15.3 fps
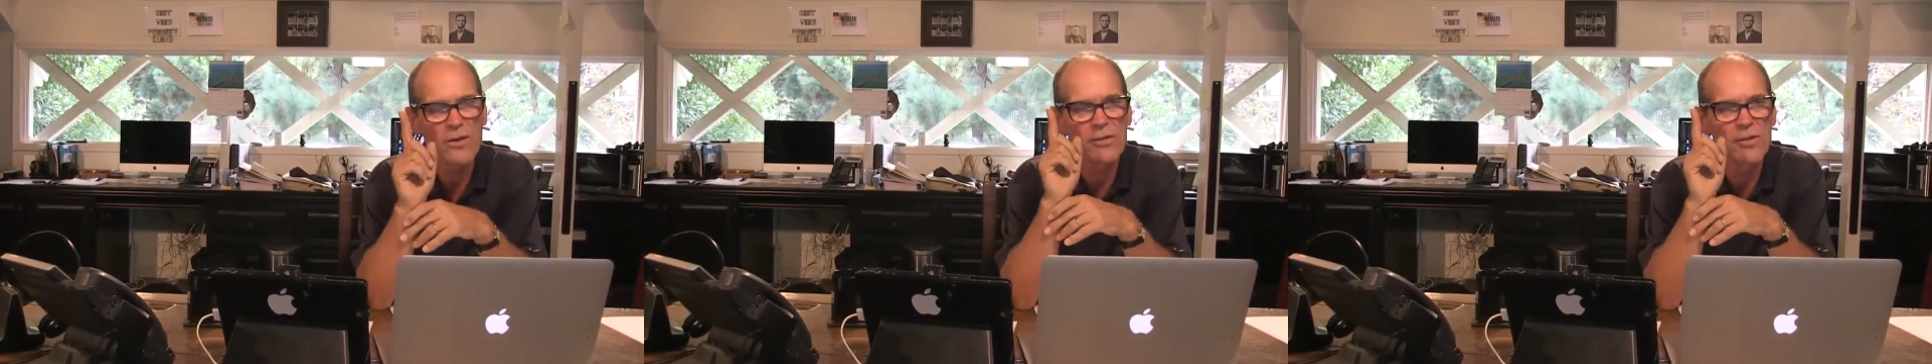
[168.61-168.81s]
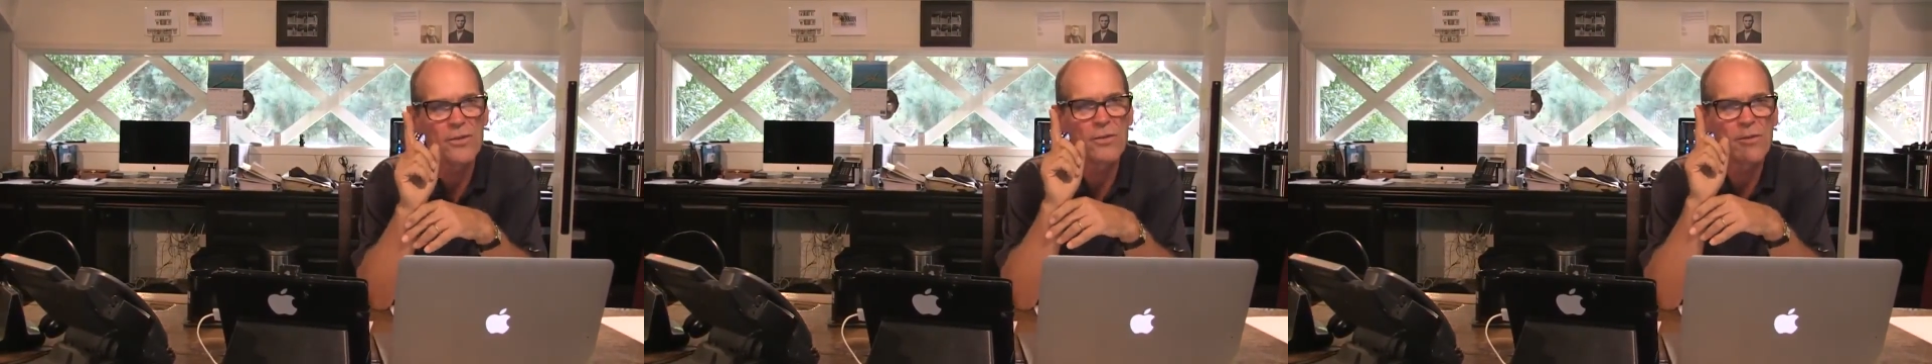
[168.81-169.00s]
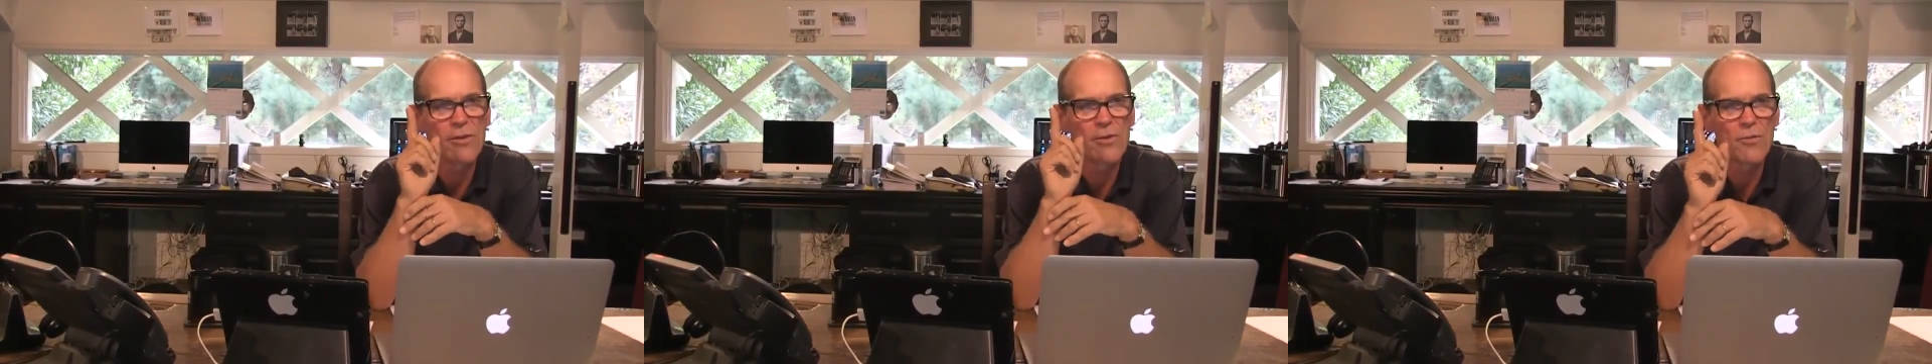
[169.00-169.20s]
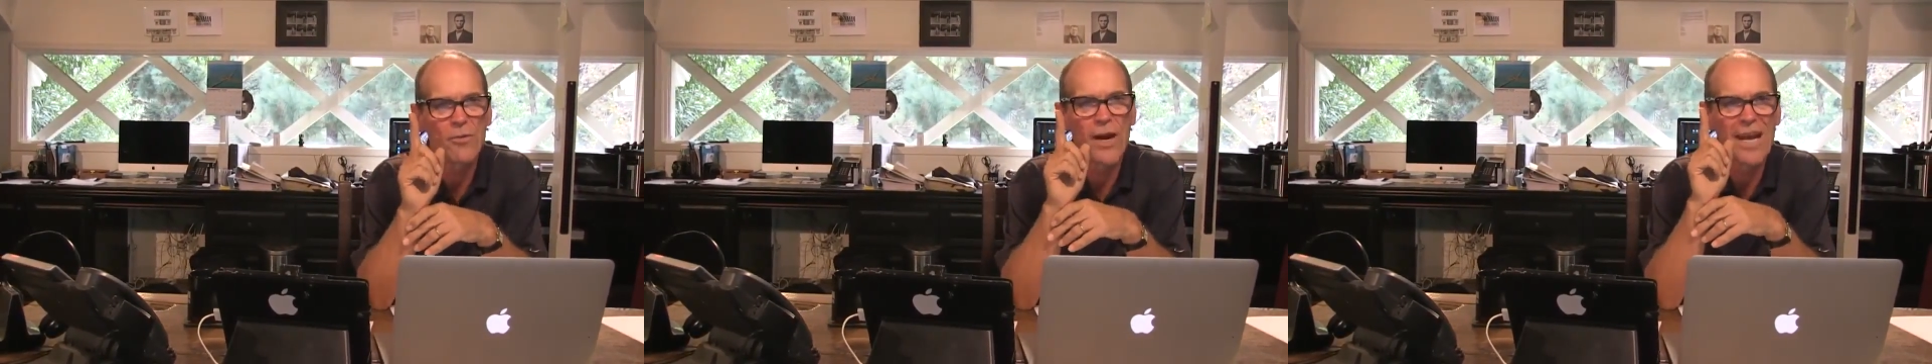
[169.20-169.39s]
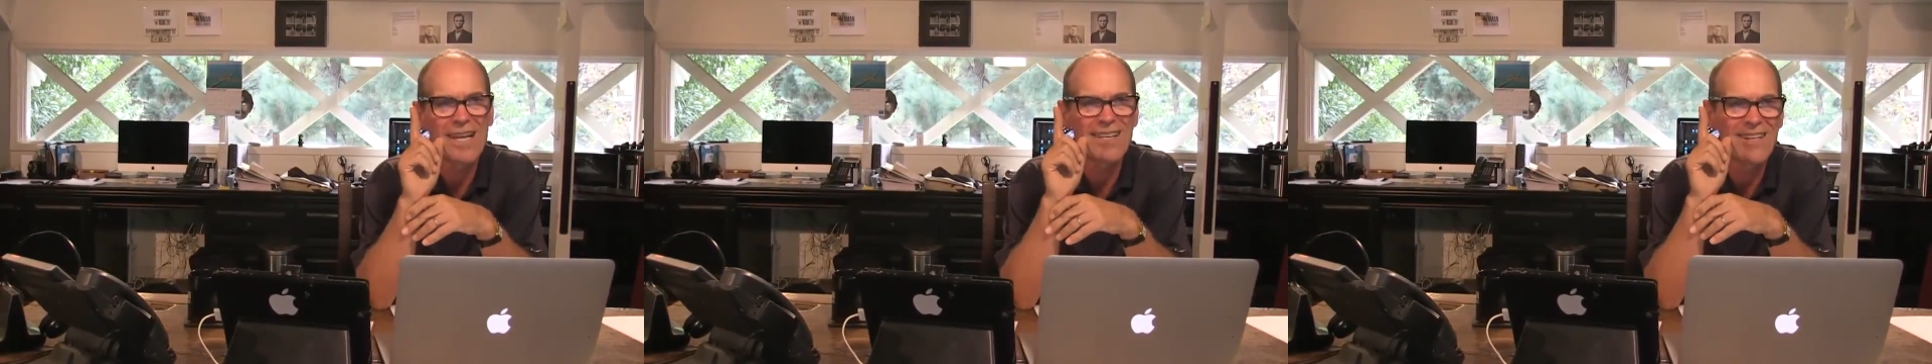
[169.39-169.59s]
or 2
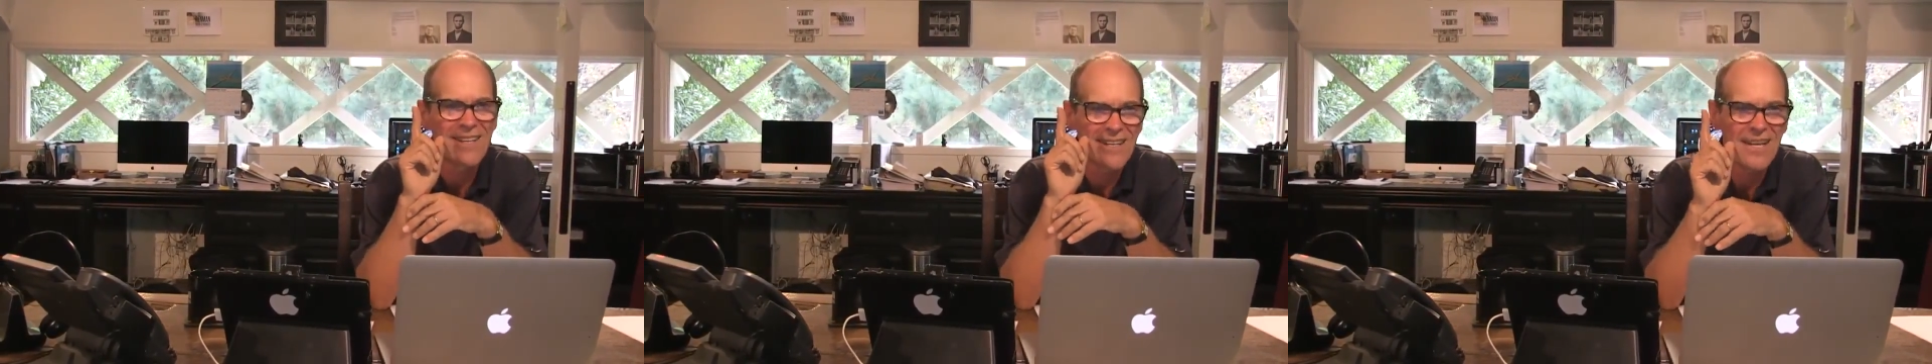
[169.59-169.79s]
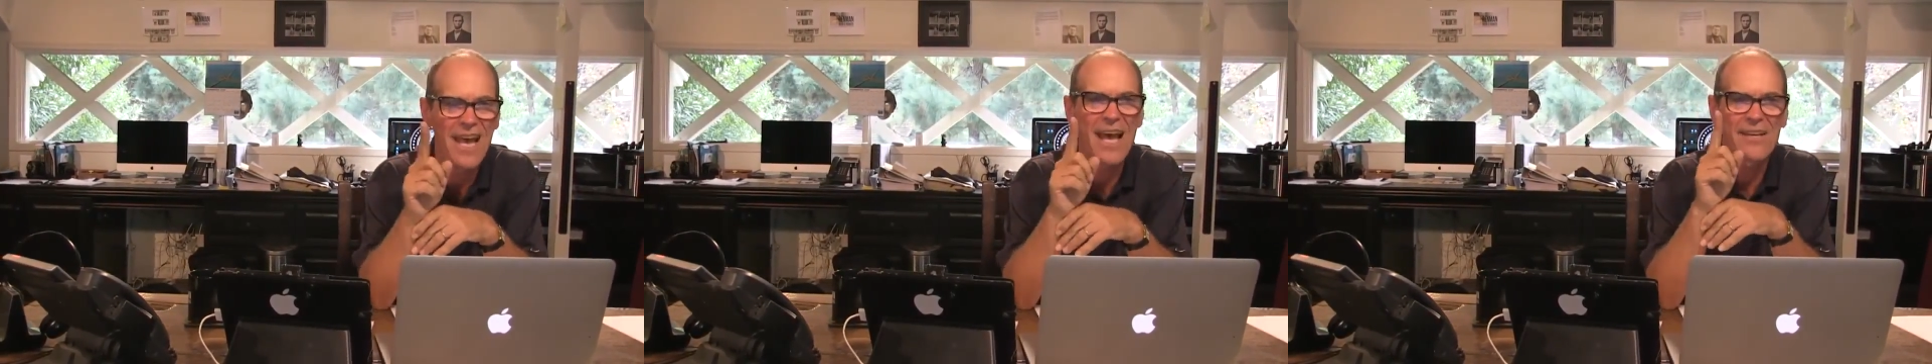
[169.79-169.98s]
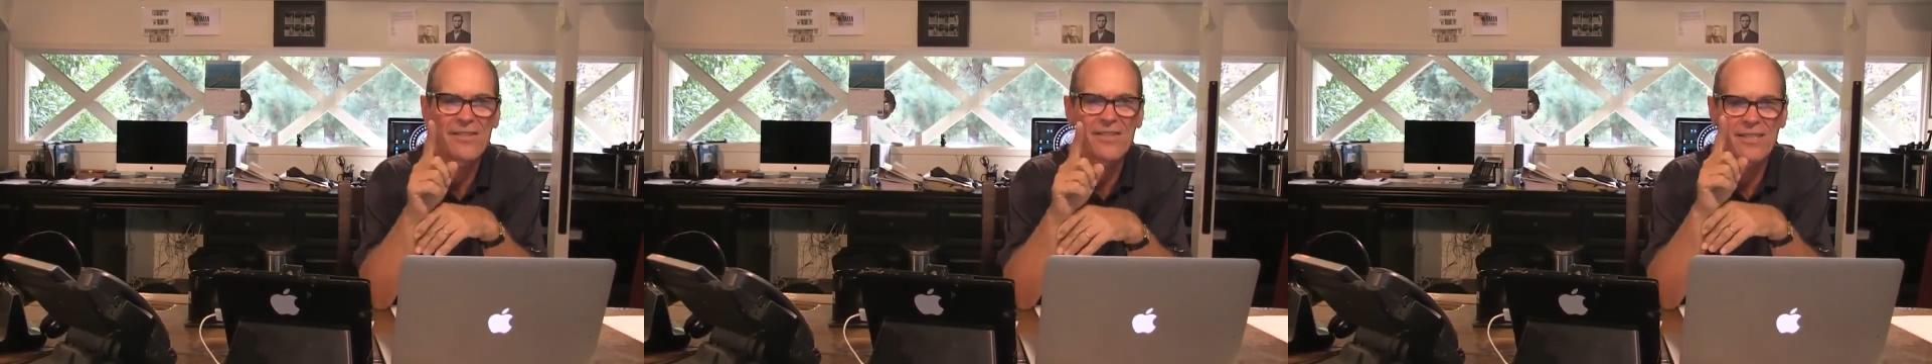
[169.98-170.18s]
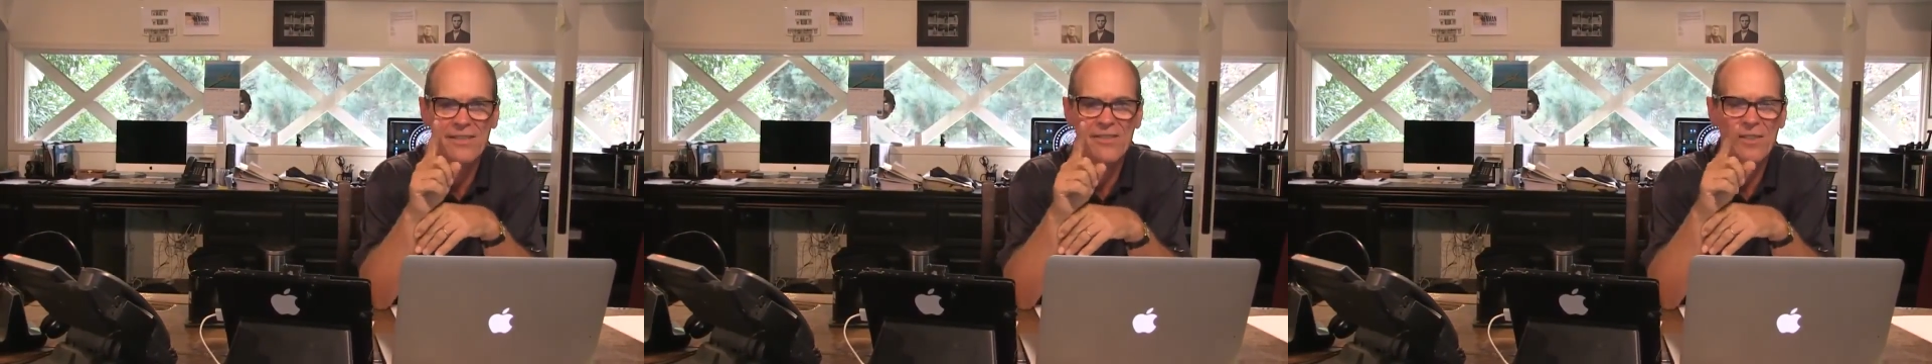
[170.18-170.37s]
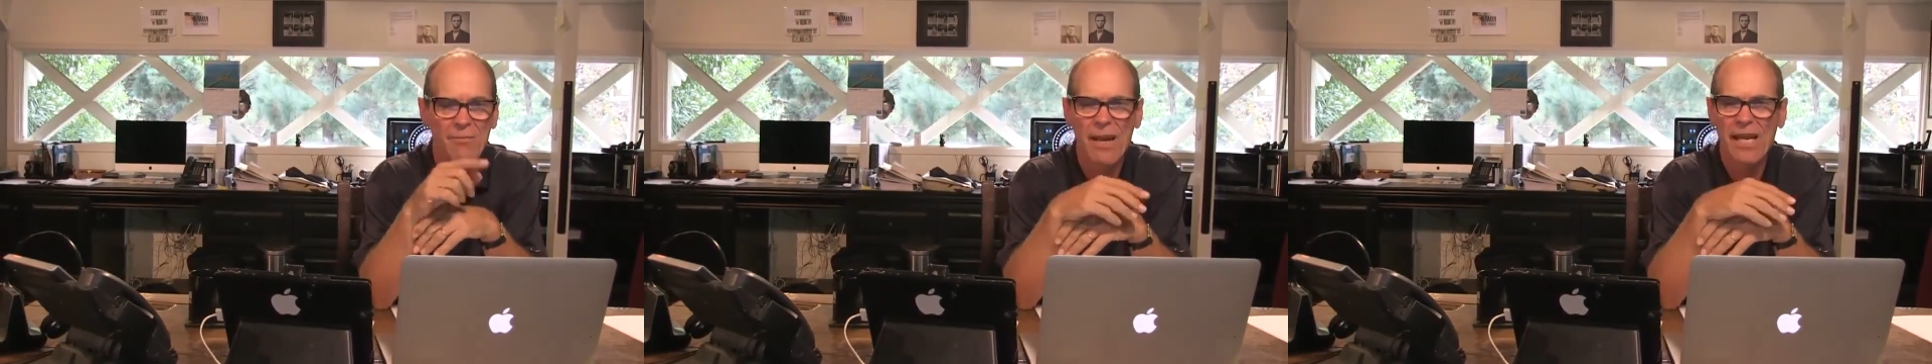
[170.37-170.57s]
great
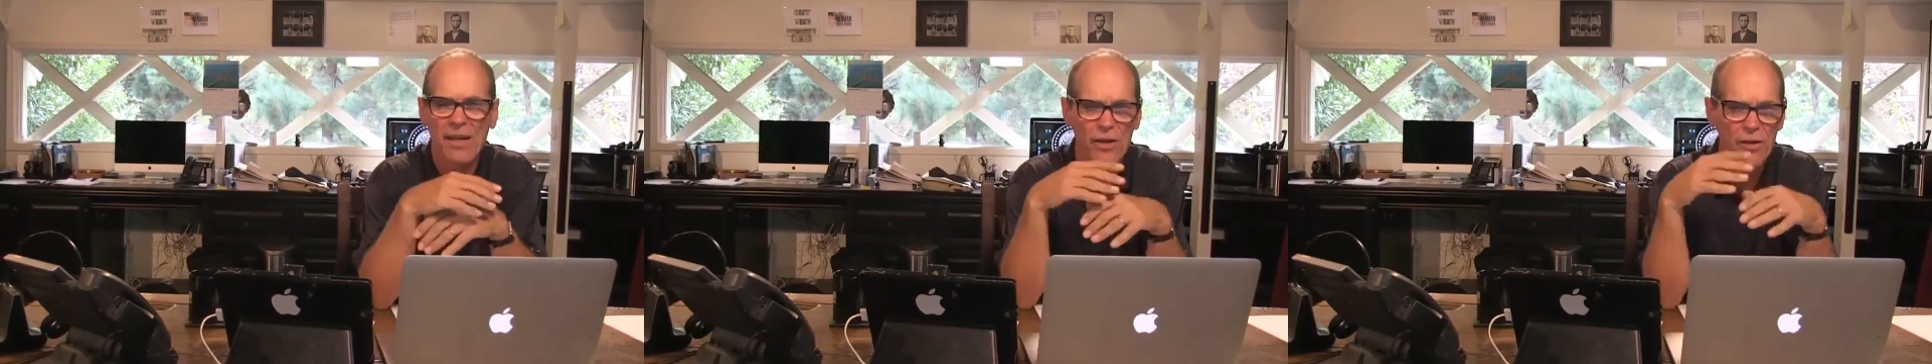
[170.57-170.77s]
yeses to make